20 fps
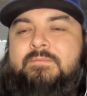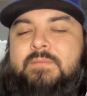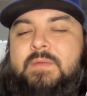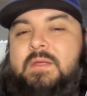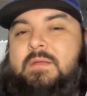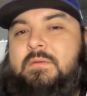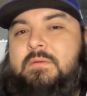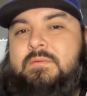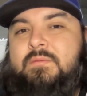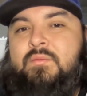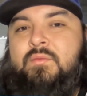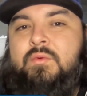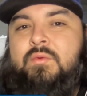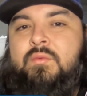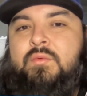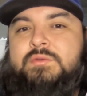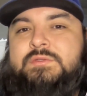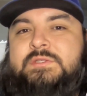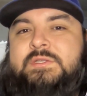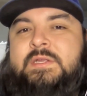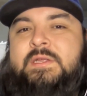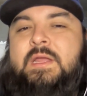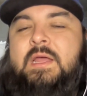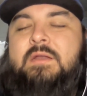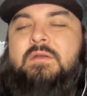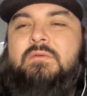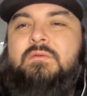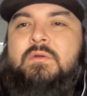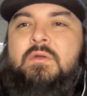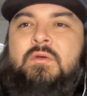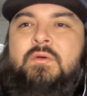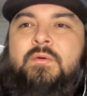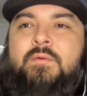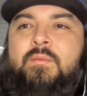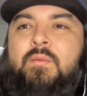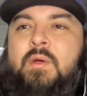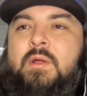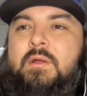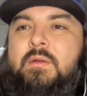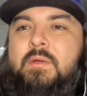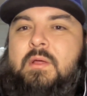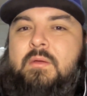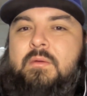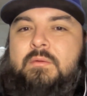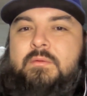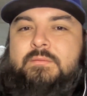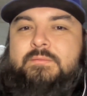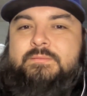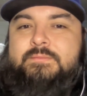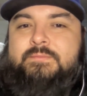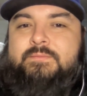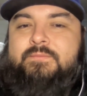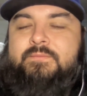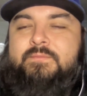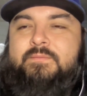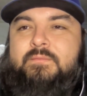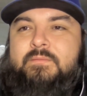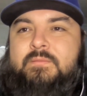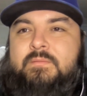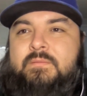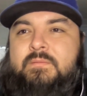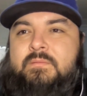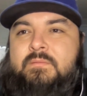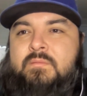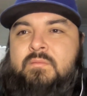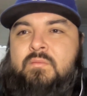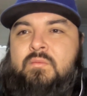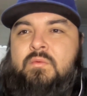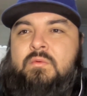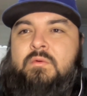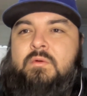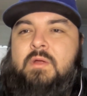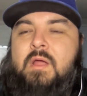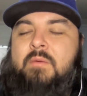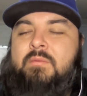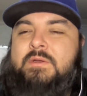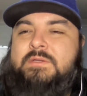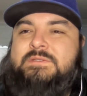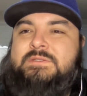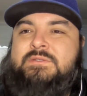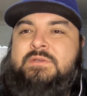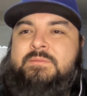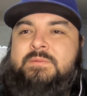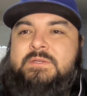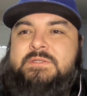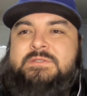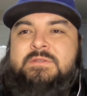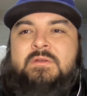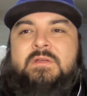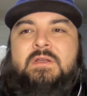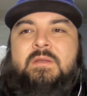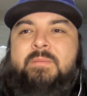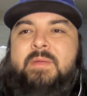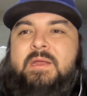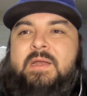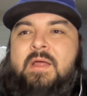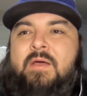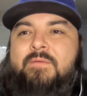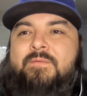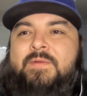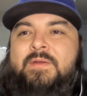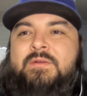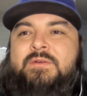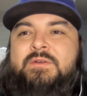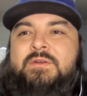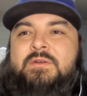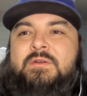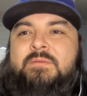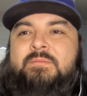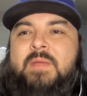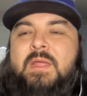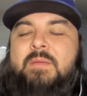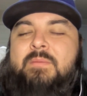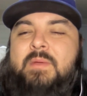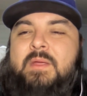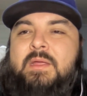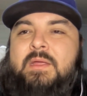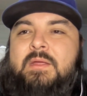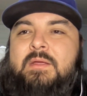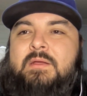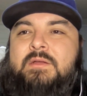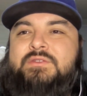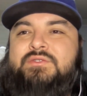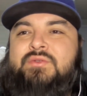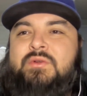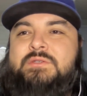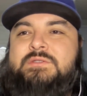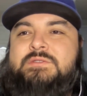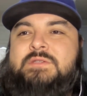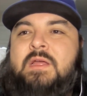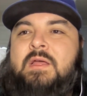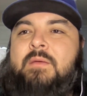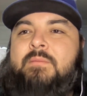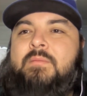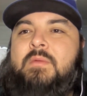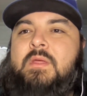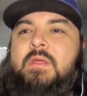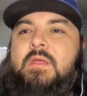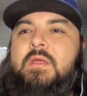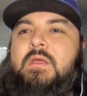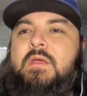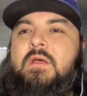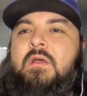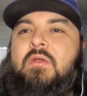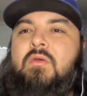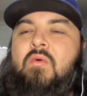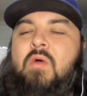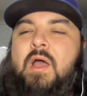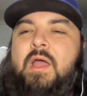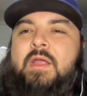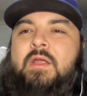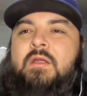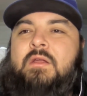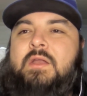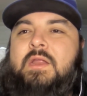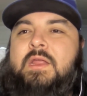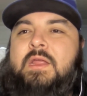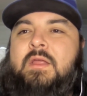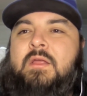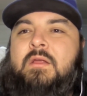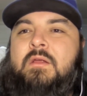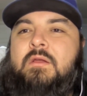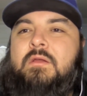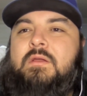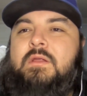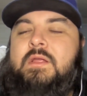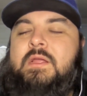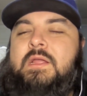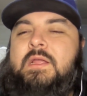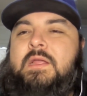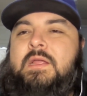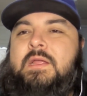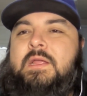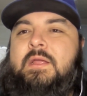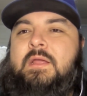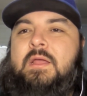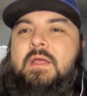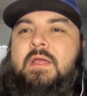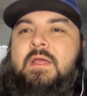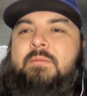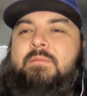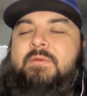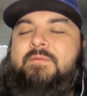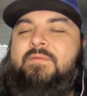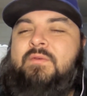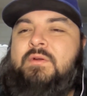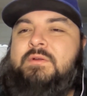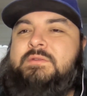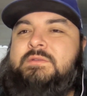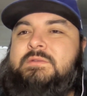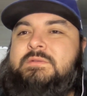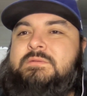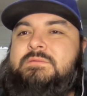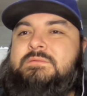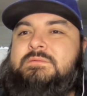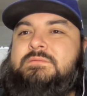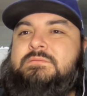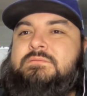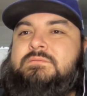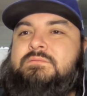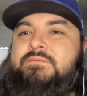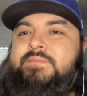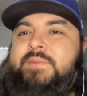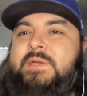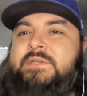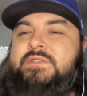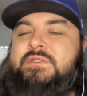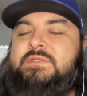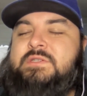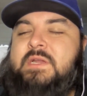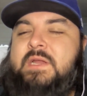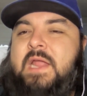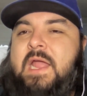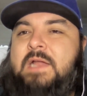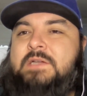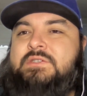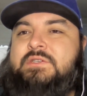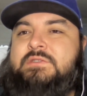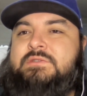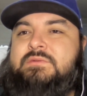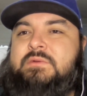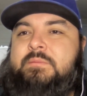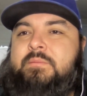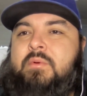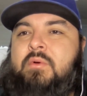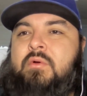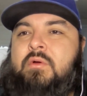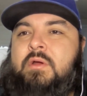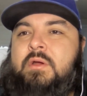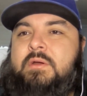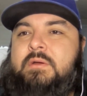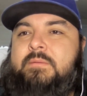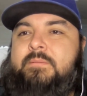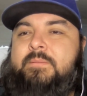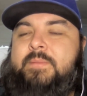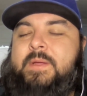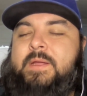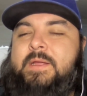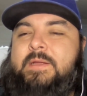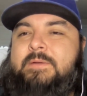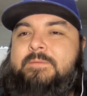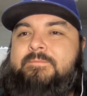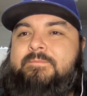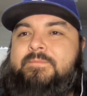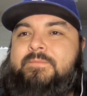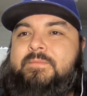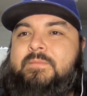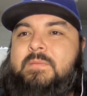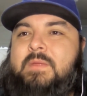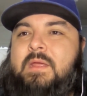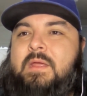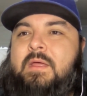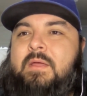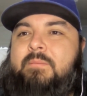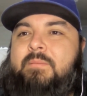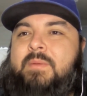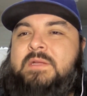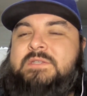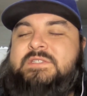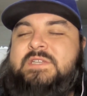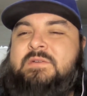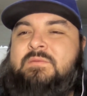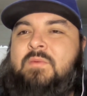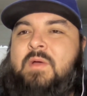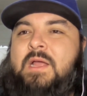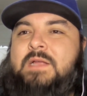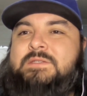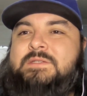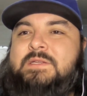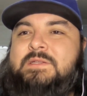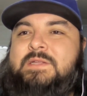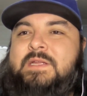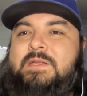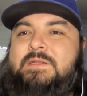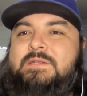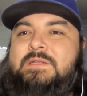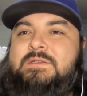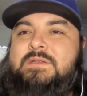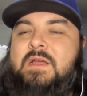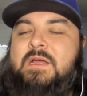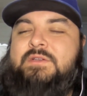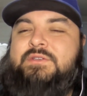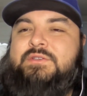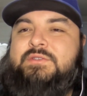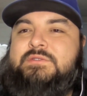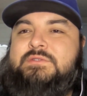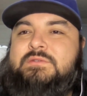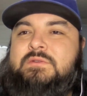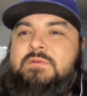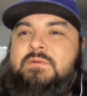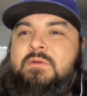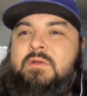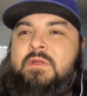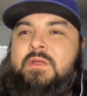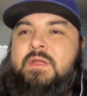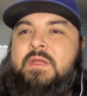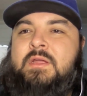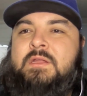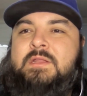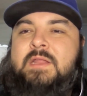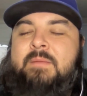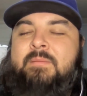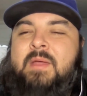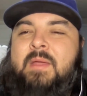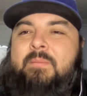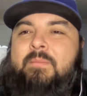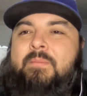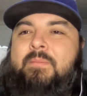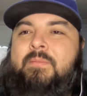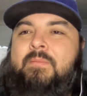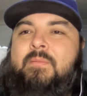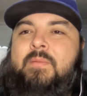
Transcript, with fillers: yeah, we'll see. I don't know what I would assume there's still going to be an outfielder, maybe a shortstop acquired here before pitchers and catchers report. But pitching-wise, I think the Dodgers are good. They might